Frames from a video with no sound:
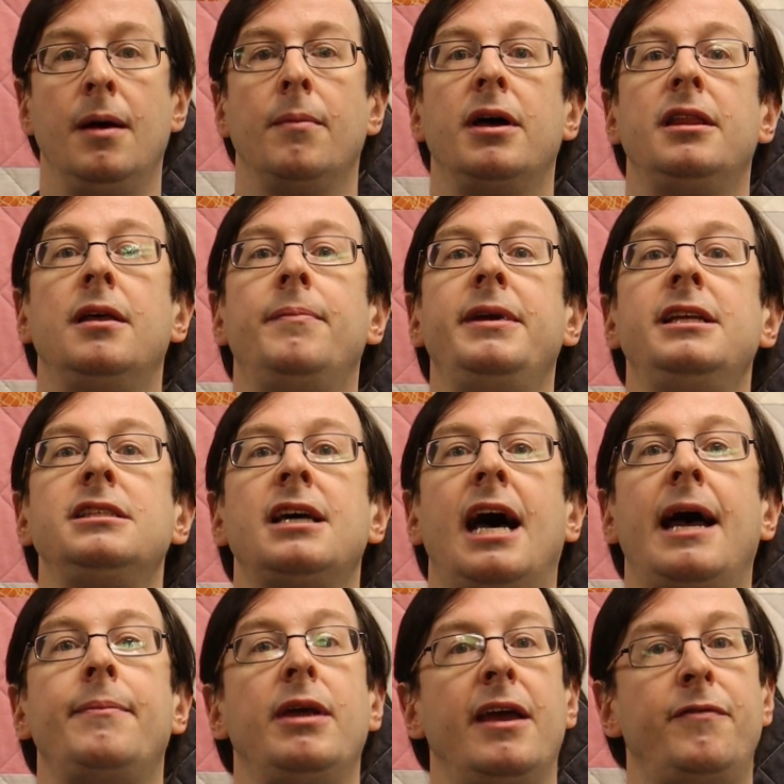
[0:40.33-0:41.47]
But in the
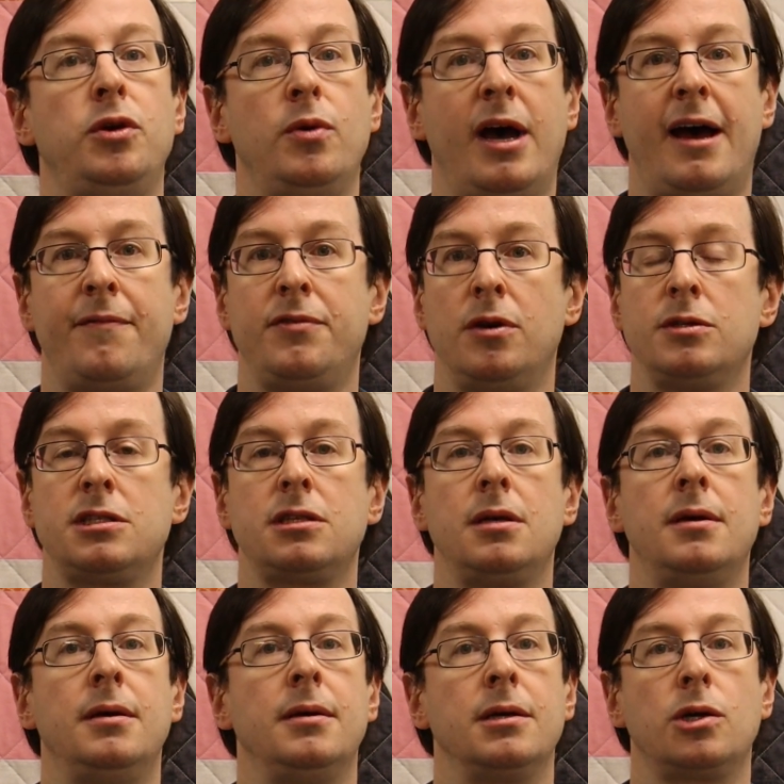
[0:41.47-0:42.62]
meantime, if you have those
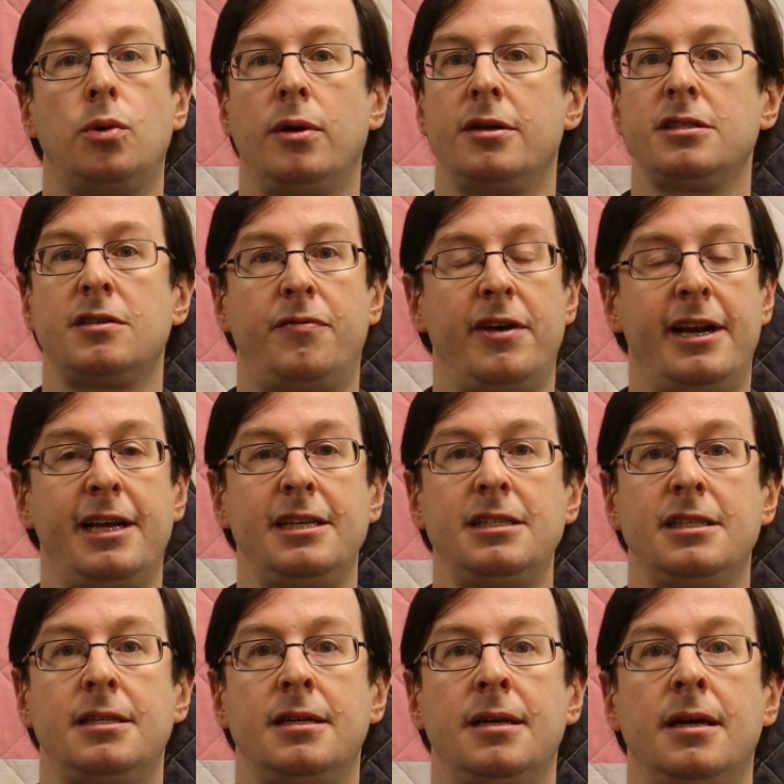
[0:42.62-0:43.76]
quilts
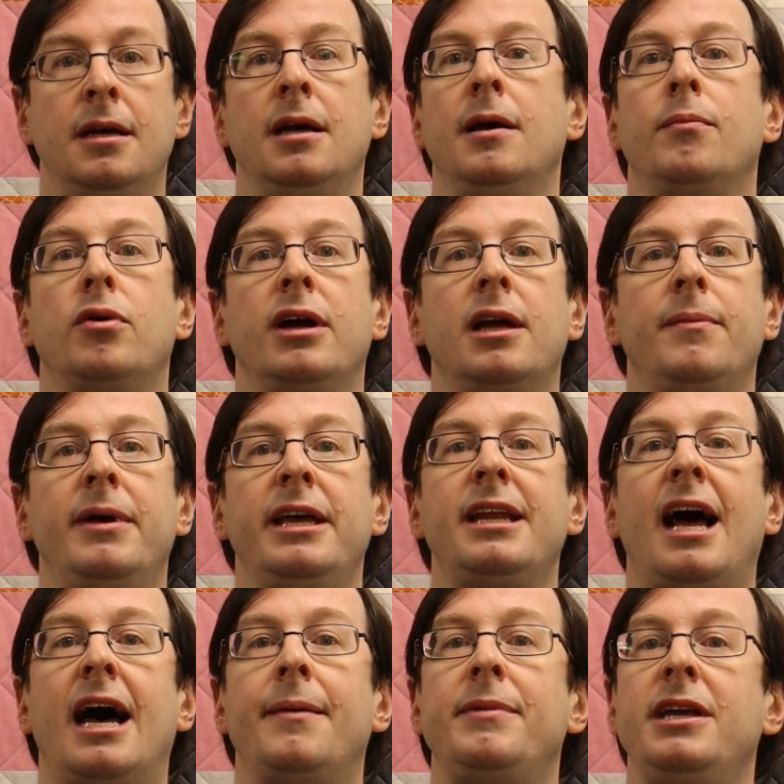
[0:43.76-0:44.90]
finished, bring them in.
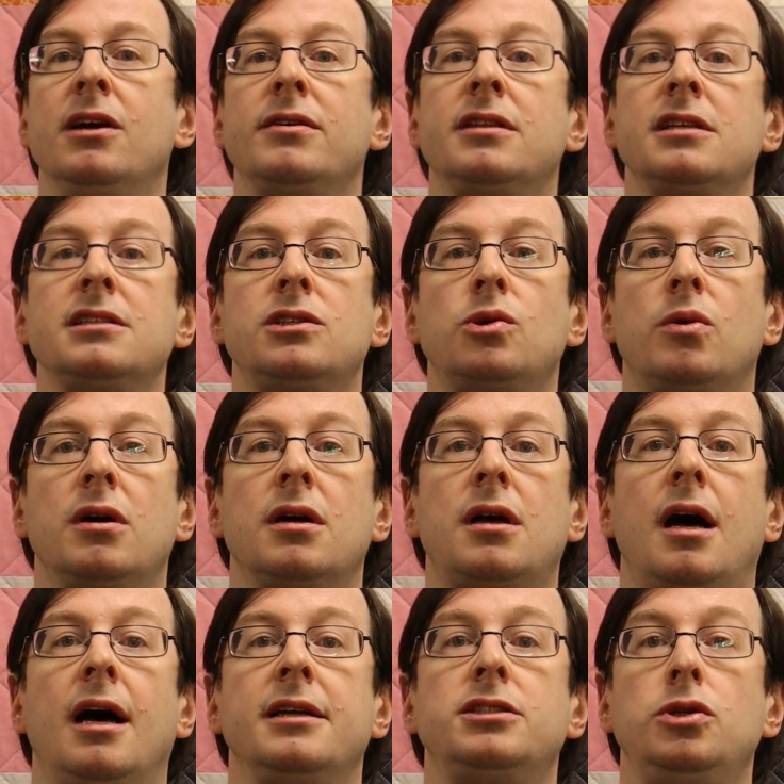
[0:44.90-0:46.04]
I'm here in the store
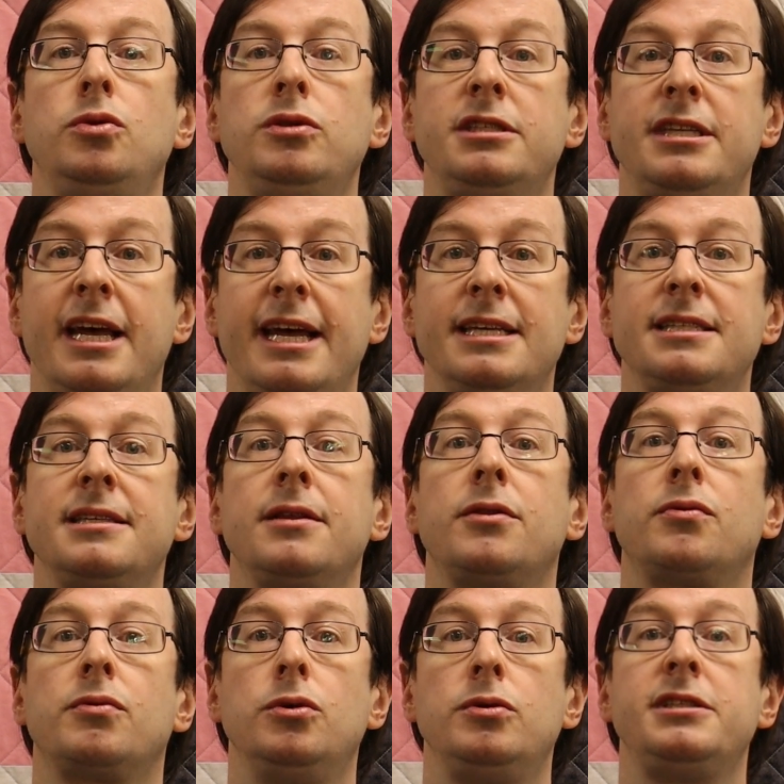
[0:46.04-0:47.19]
Tuesdays
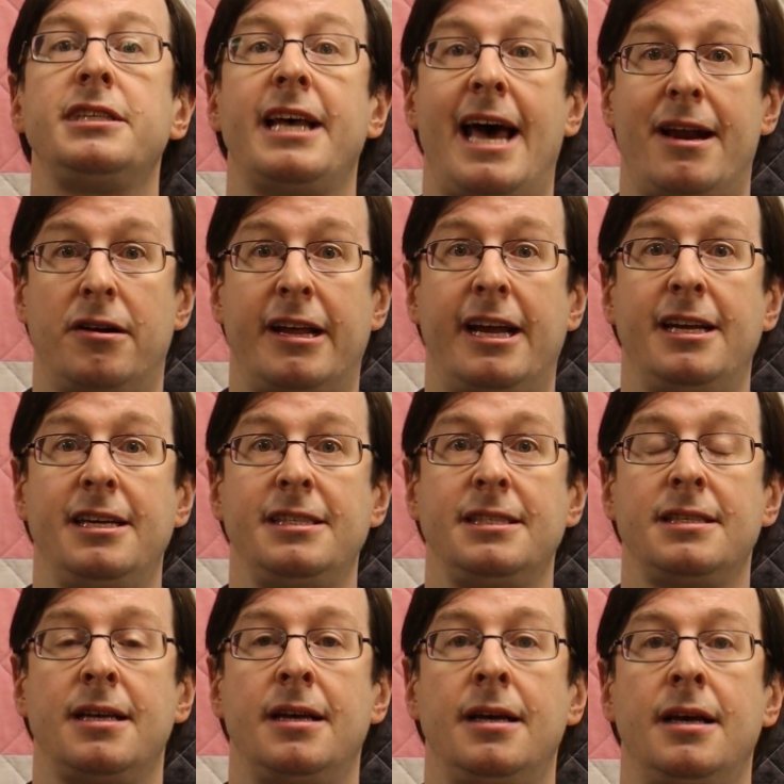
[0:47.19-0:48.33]
through Saturdays.